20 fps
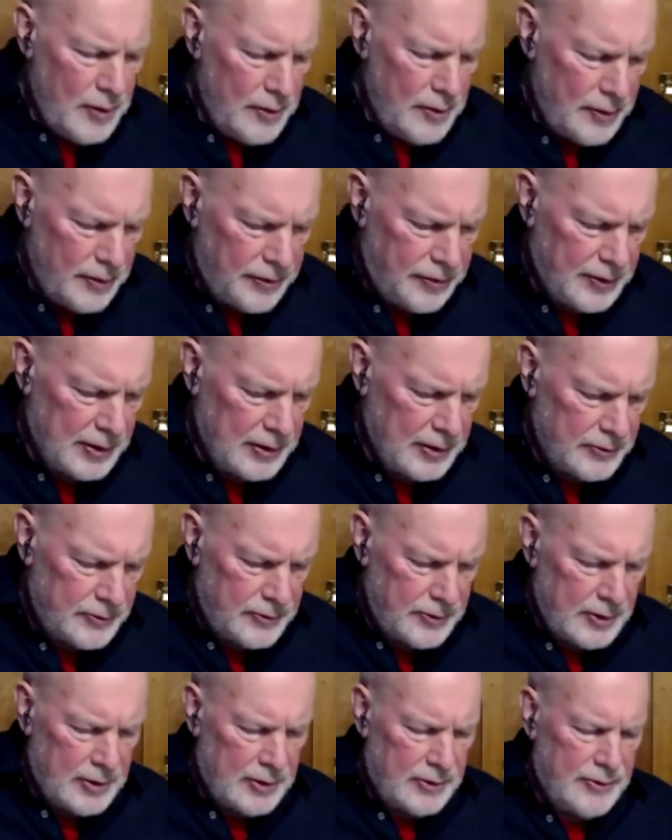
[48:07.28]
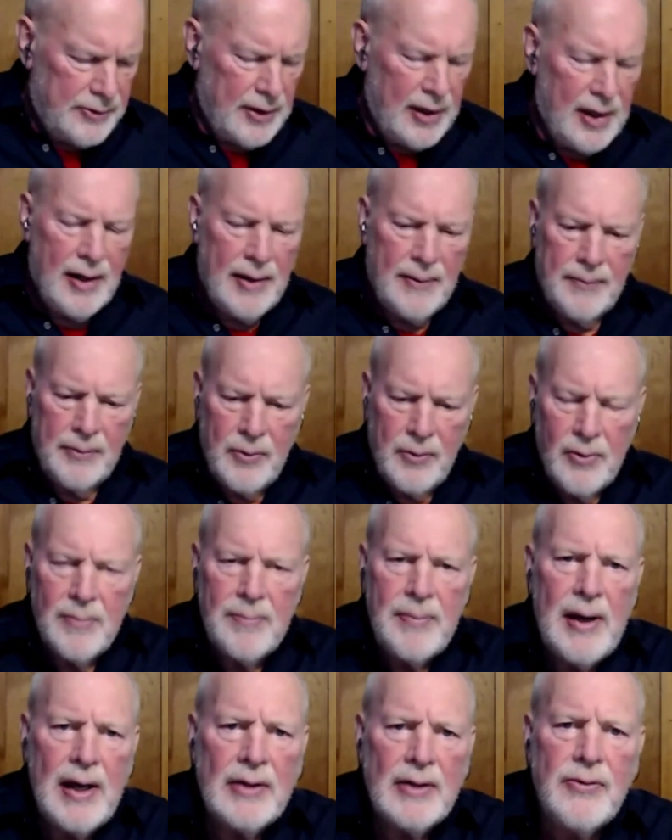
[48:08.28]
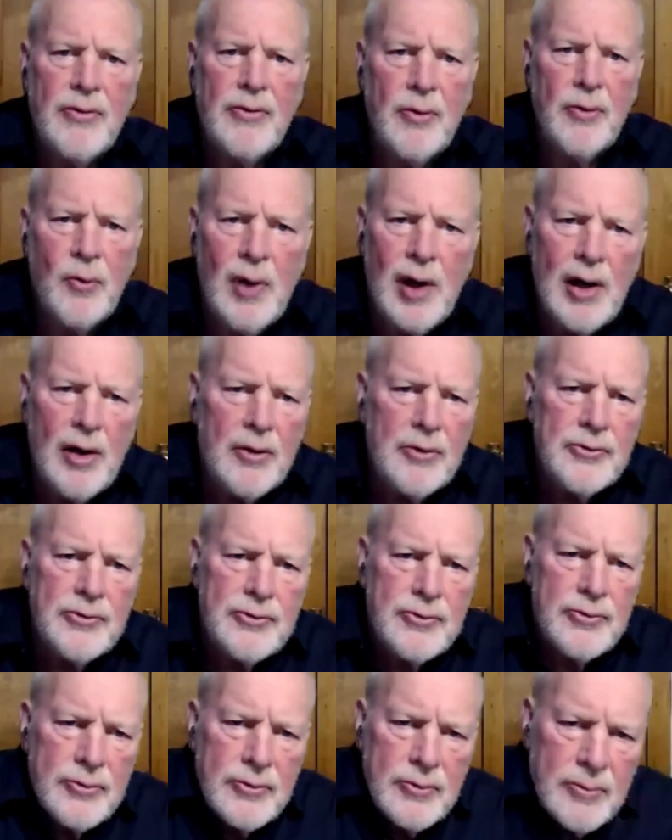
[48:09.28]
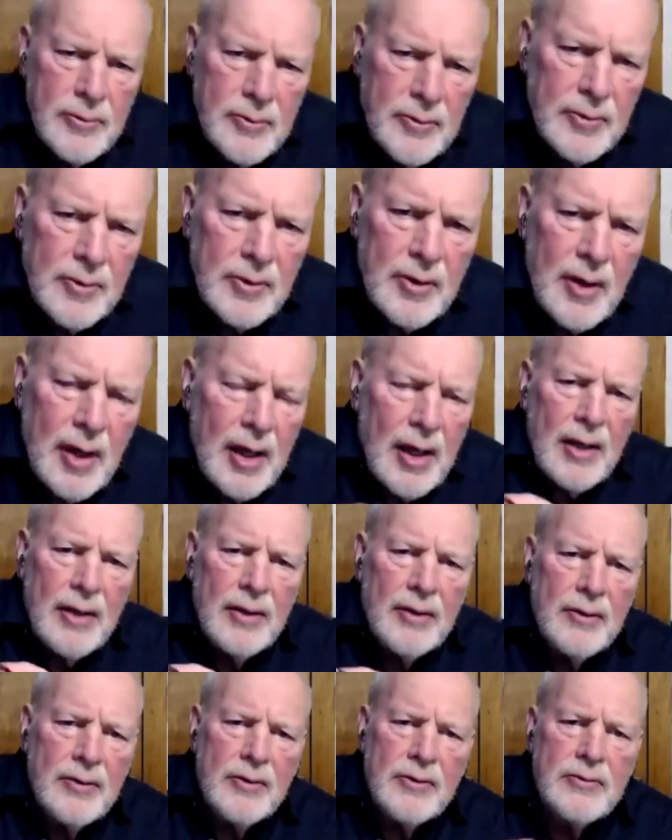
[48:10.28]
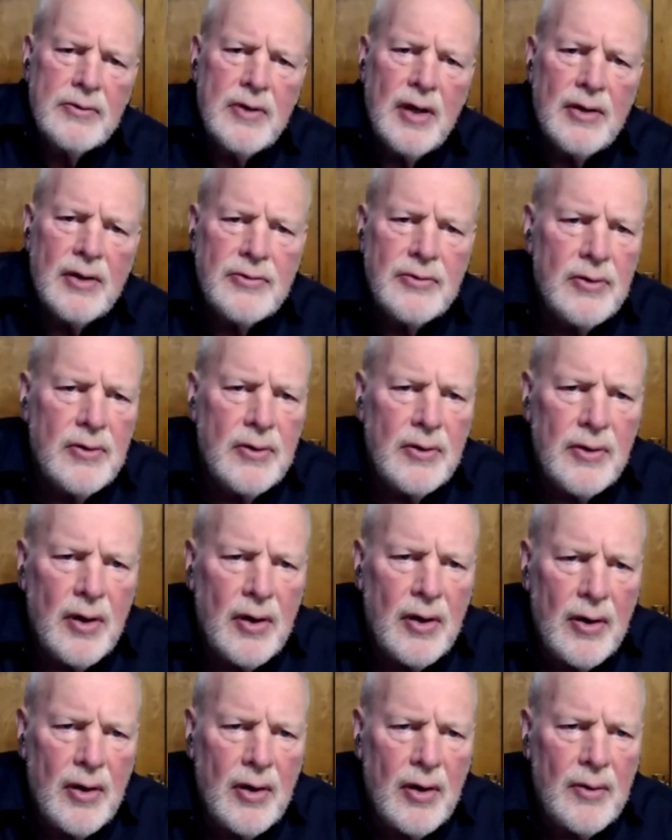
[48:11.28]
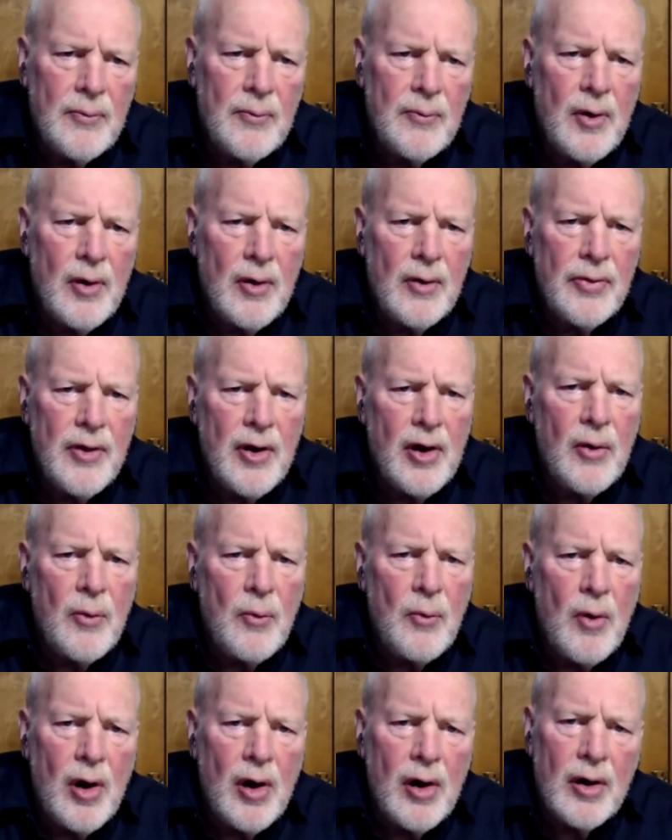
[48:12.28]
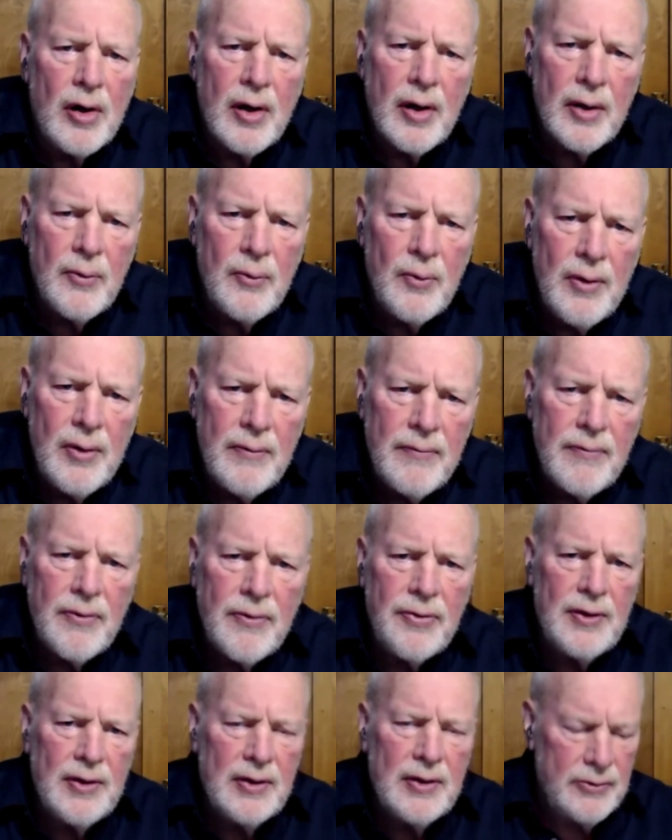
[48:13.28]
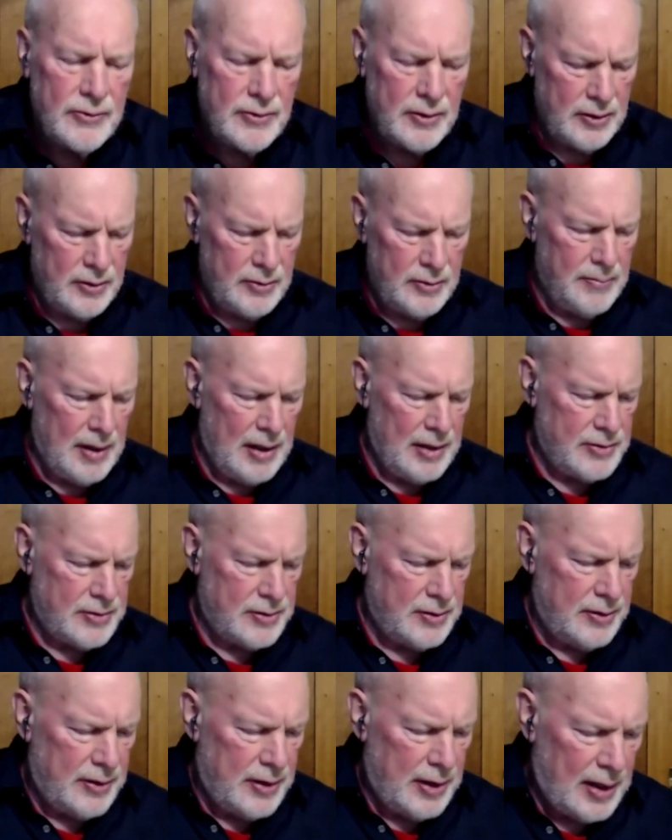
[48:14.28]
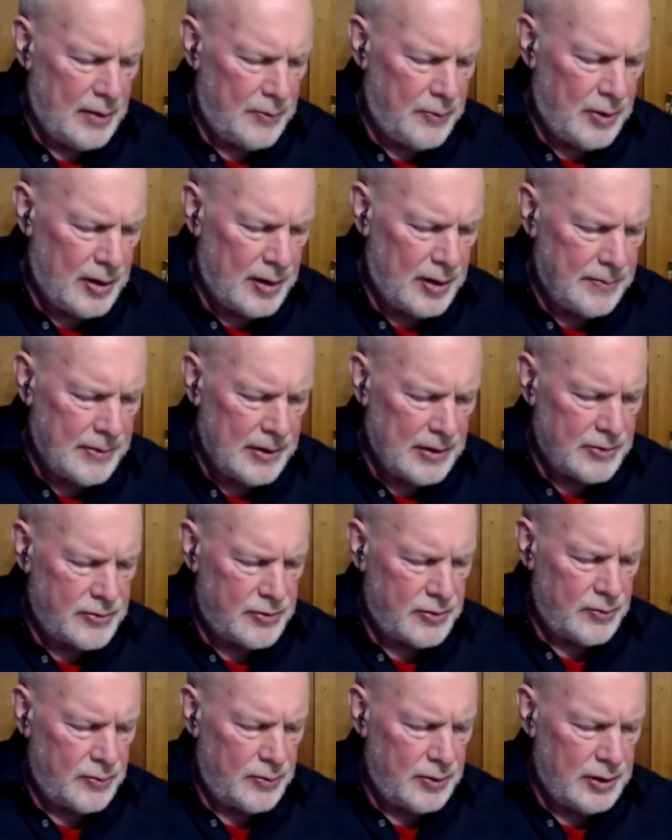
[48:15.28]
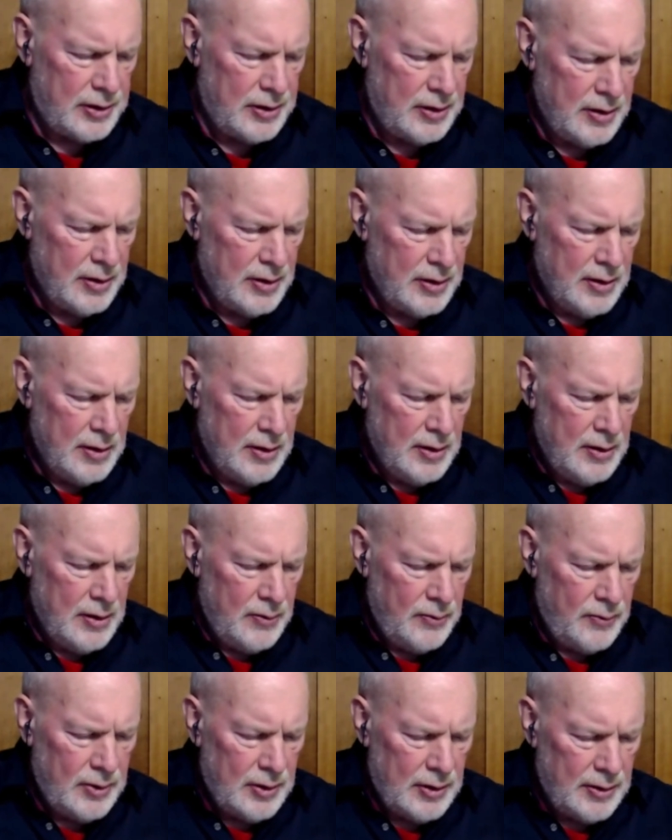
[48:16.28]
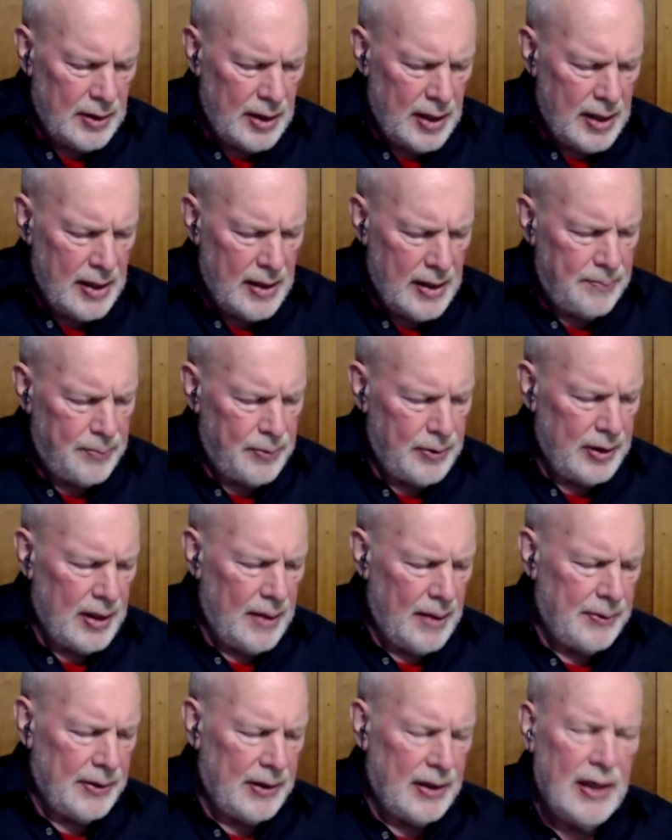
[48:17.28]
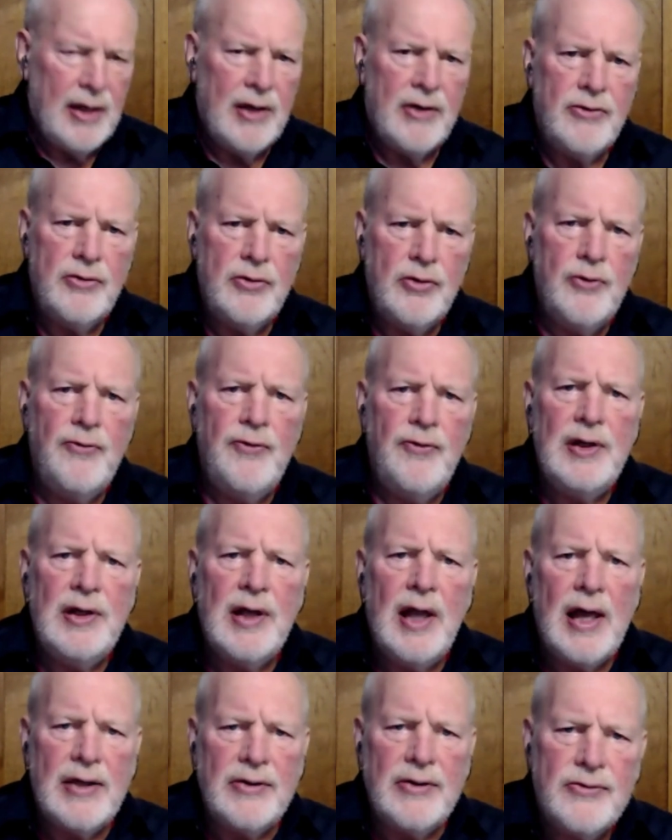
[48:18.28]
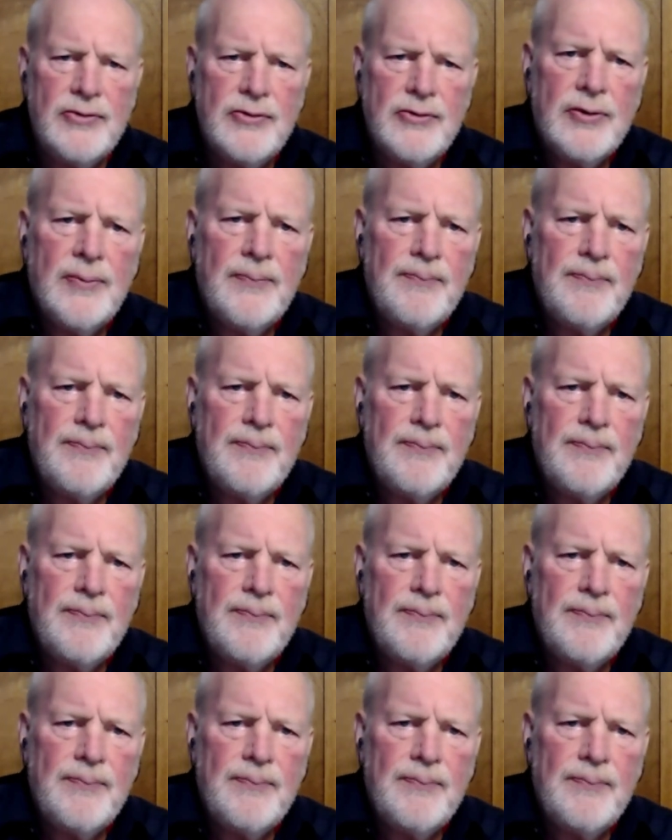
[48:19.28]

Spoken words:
of the things that going back to the Wells discussion on their work, one of the things that you mentioned and that I wanted to make sure we bring up again is UV lights.